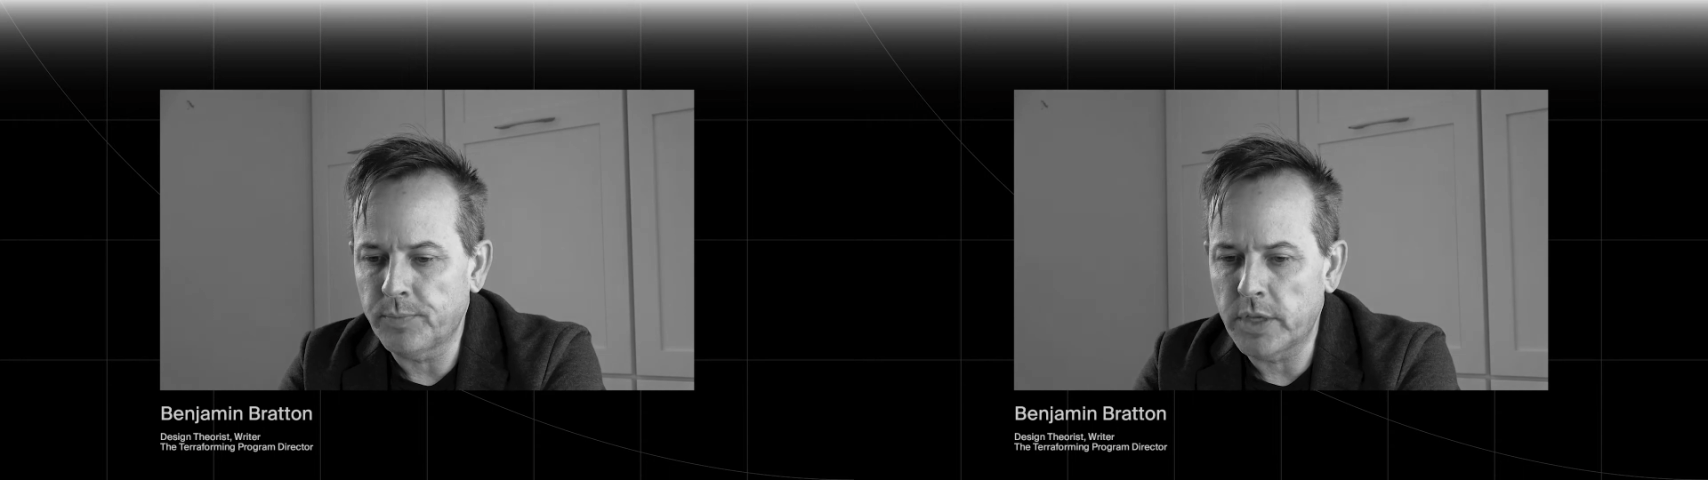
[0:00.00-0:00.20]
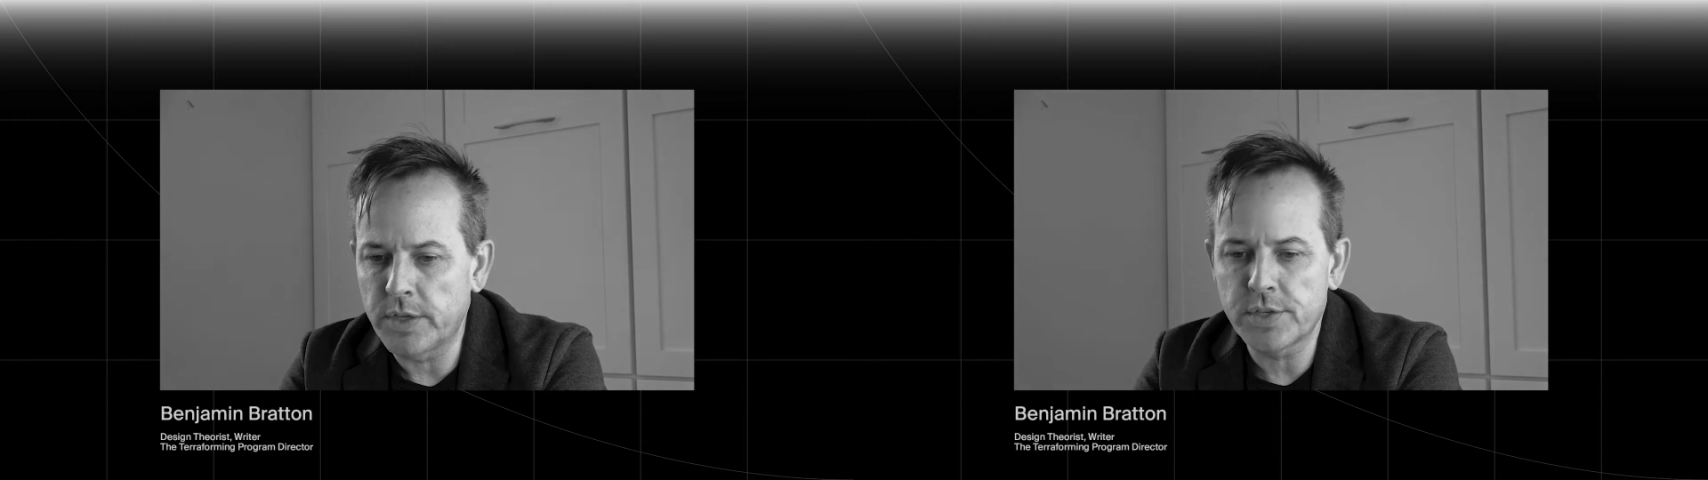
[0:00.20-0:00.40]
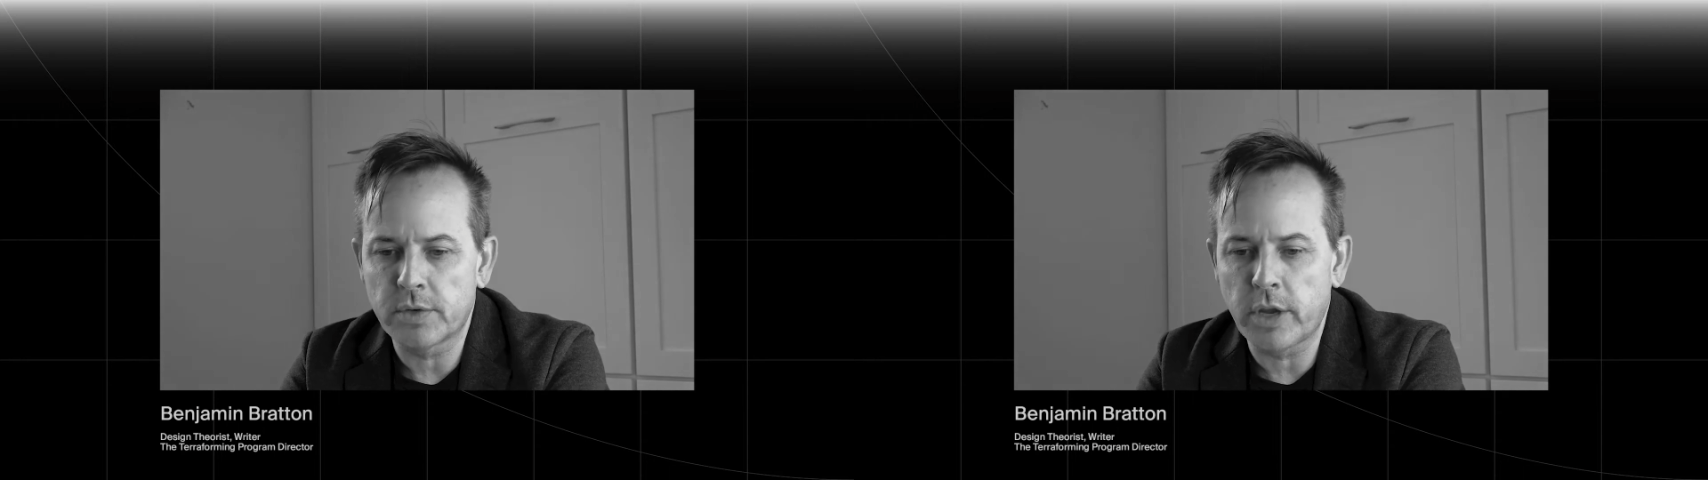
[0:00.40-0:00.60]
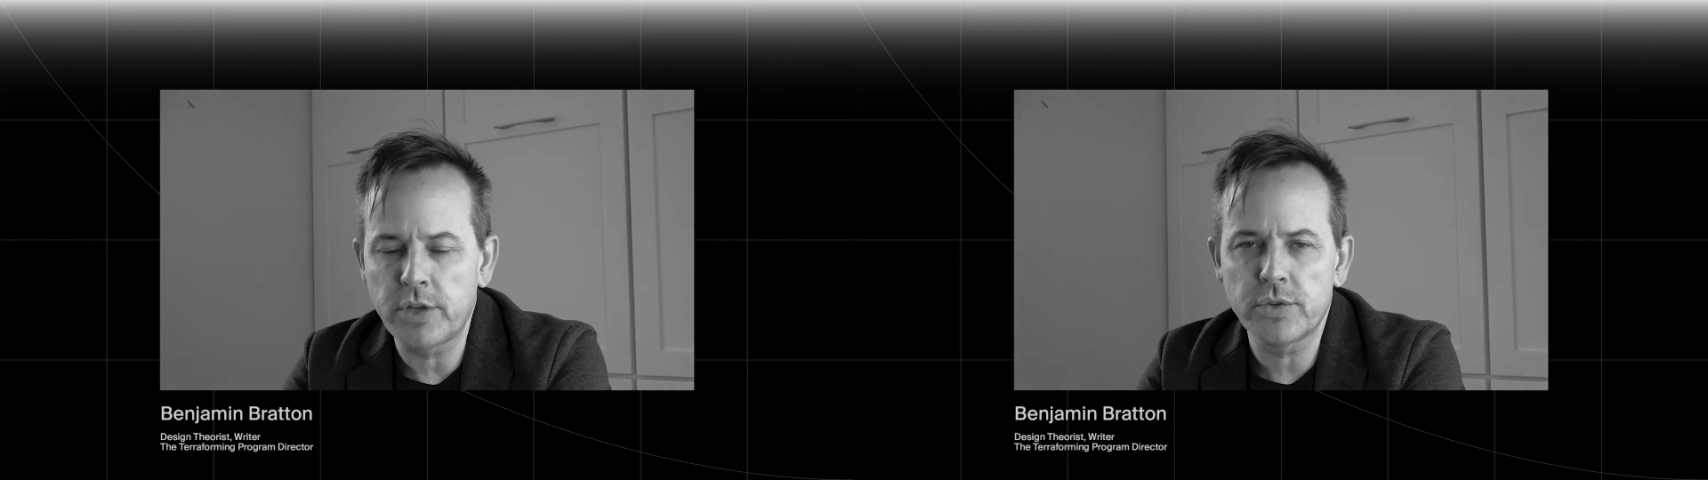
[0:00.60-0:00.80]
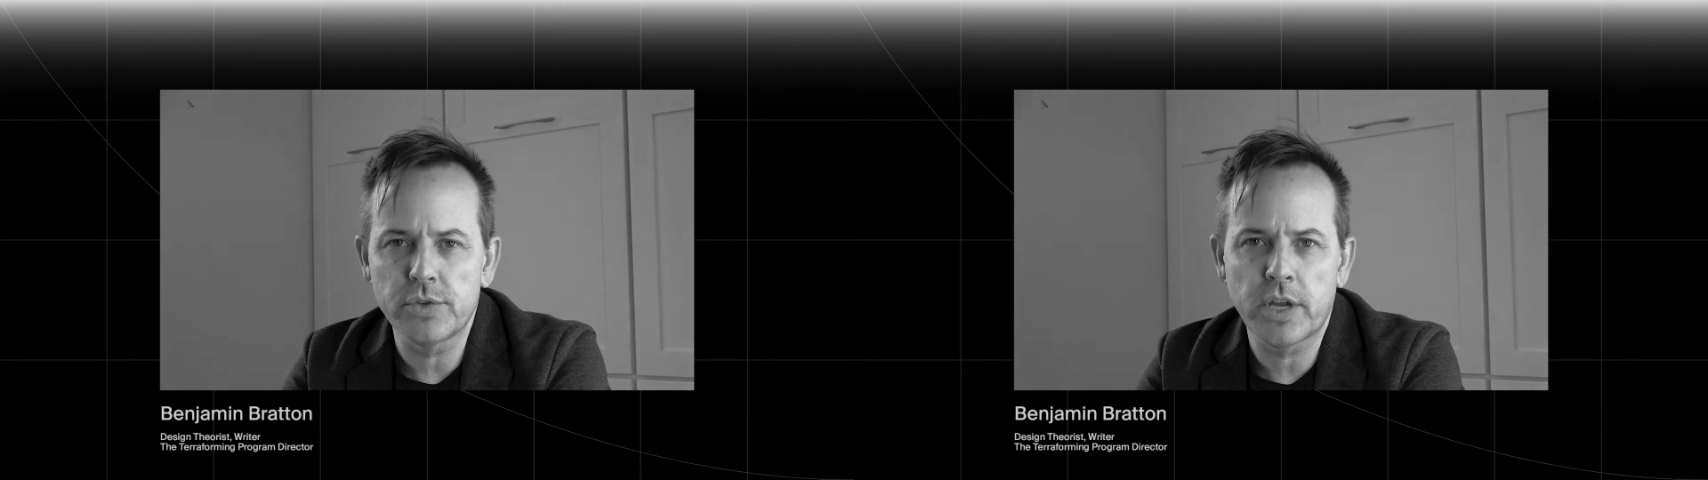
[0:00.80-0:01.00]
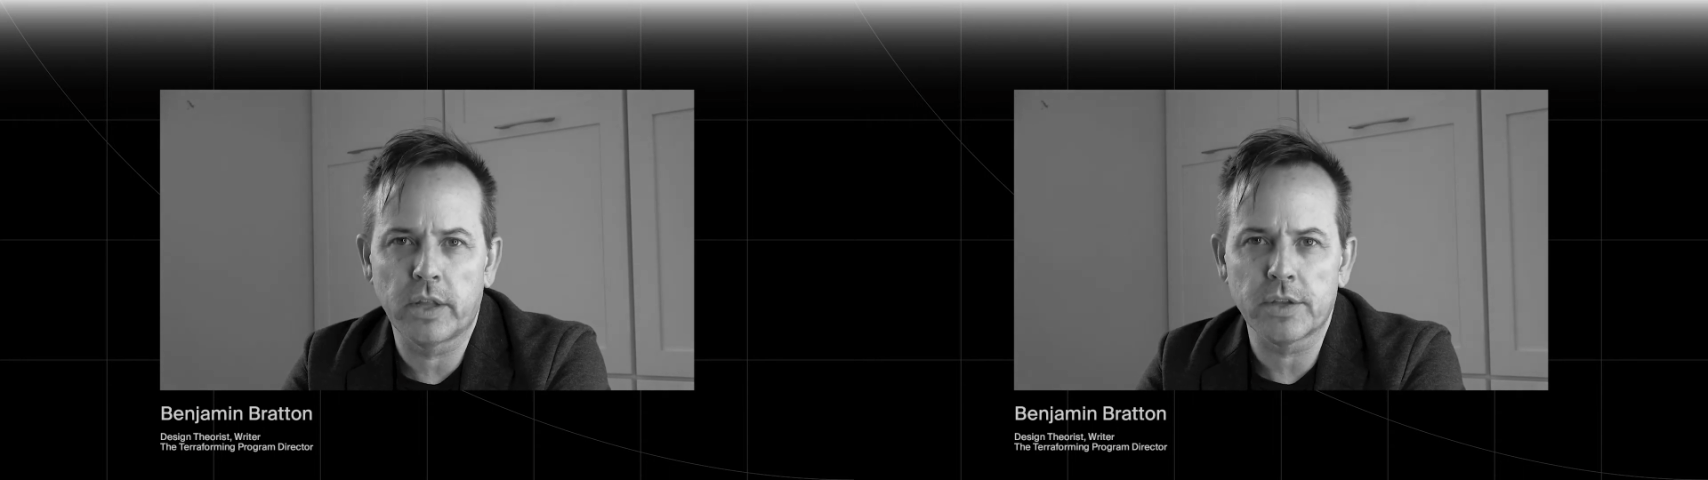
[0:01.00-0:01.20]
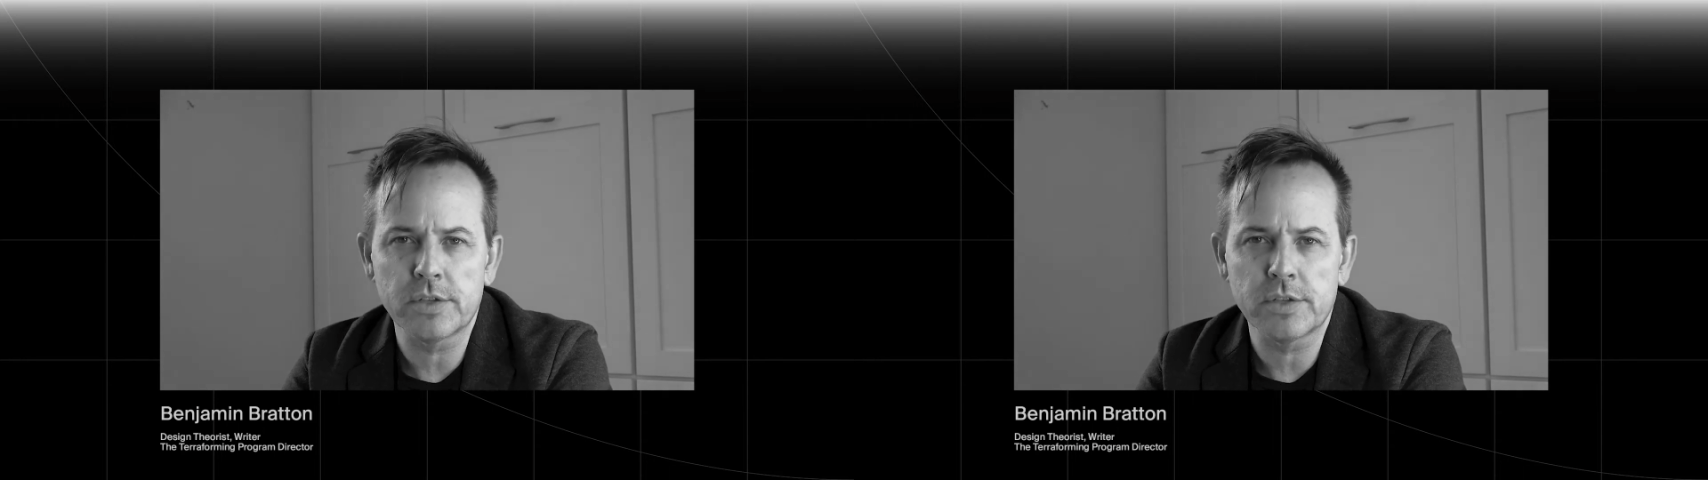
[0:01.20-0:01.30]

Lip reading: is in Rachael's telling